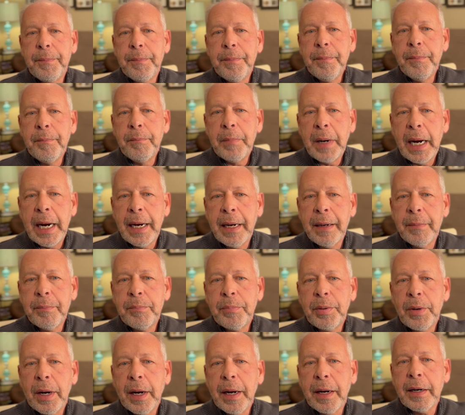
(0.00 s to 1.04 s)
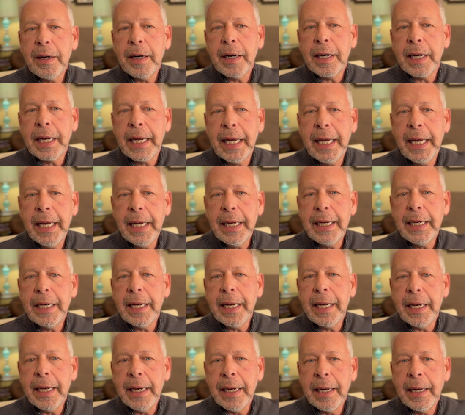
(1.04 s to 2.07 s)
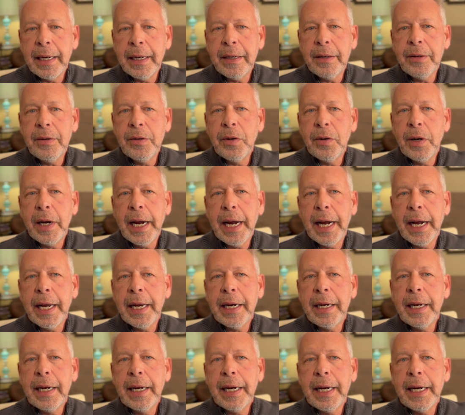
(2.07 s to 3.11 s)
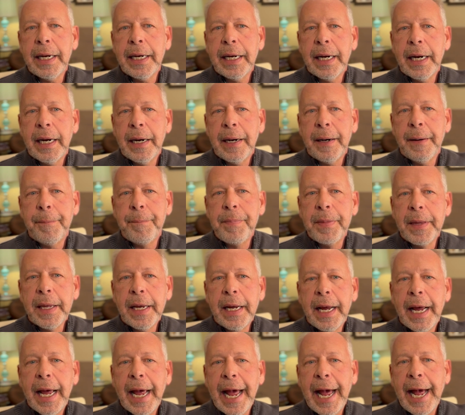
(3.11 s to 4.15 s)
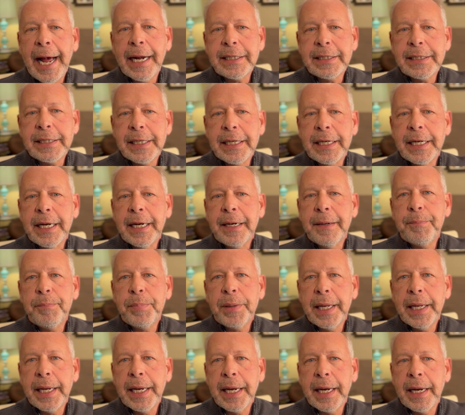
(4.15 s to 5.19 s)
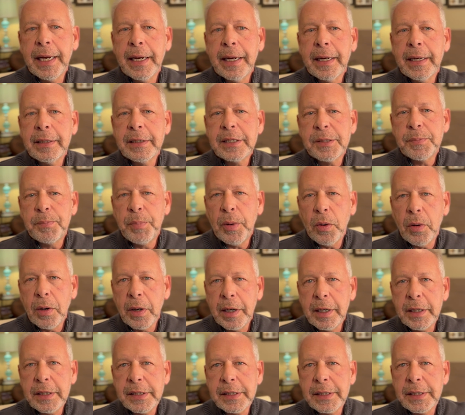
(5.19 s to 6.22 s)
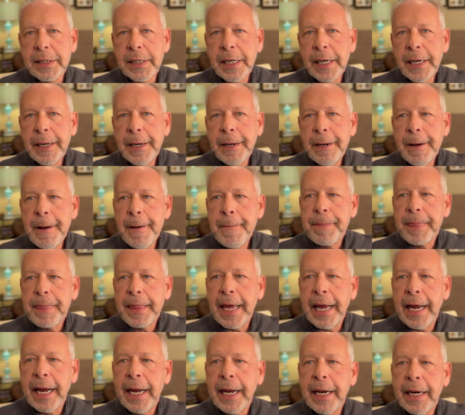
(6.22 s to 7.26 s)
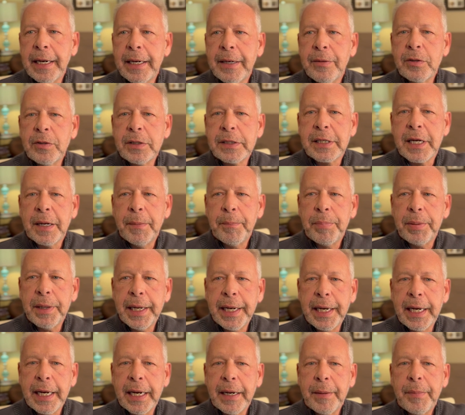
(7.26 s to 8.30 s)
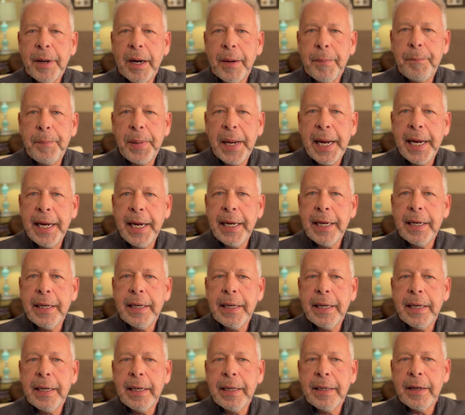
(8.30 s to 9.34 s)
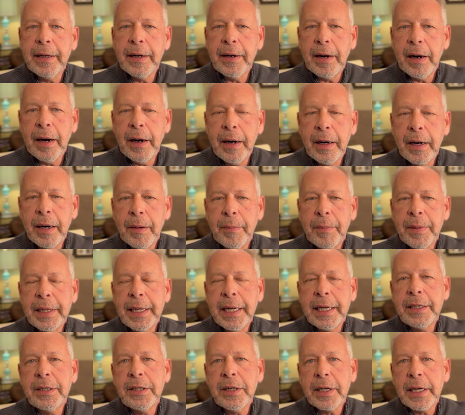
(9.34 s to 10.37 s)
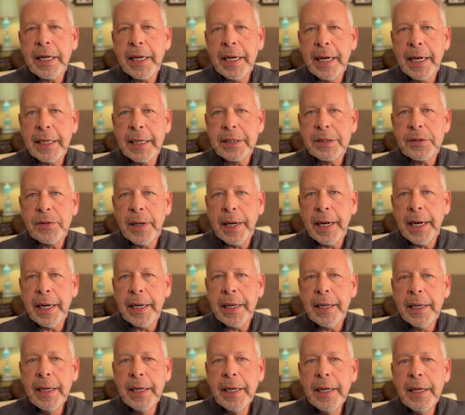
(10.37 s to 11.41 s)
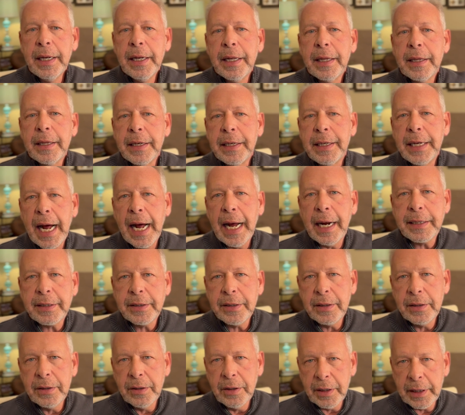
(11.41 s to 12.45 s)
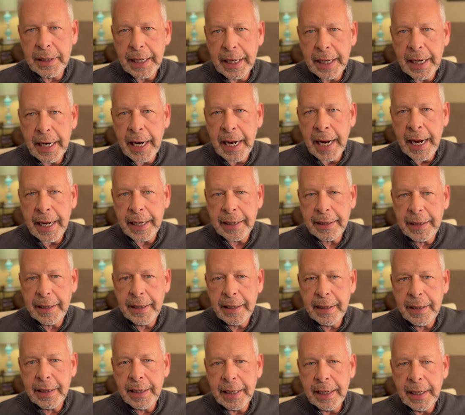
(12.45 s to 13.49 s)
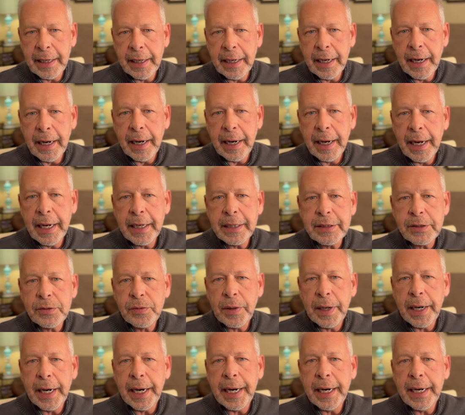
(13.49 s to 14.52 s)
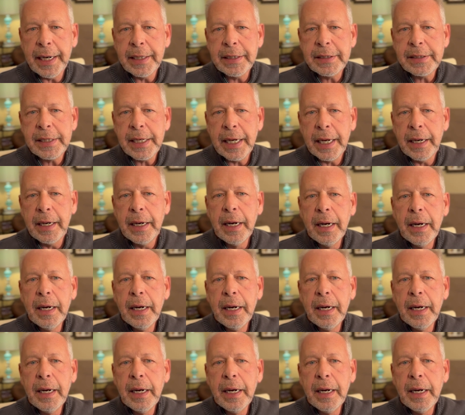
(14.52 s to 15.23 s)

mom brought her kid in who had a accident playing sports and was complaining about pain in their arm, and they took an x-ray. The doctor looked at the x-ray and said,